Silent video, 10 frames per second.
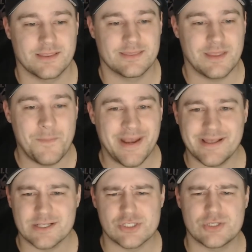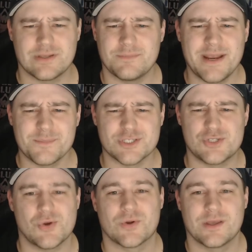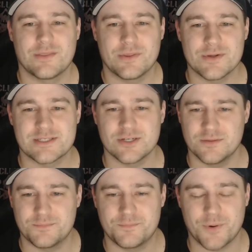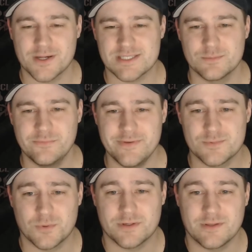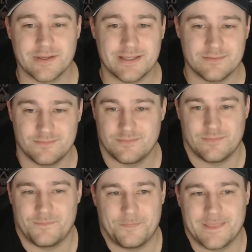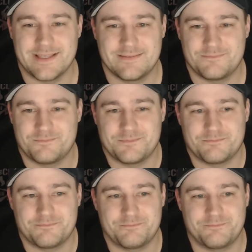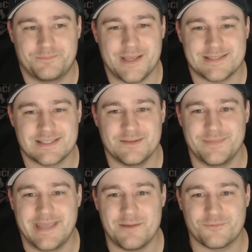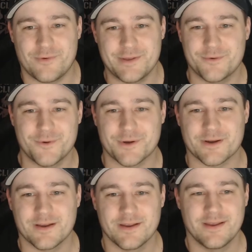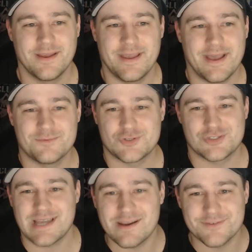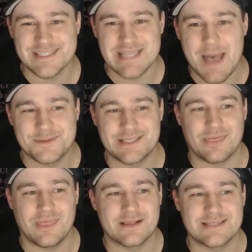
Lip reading: They made him a joke. There are certain parts of the movies where like he basically became Freddy Krueger, and it was just kind of a slapstick thing.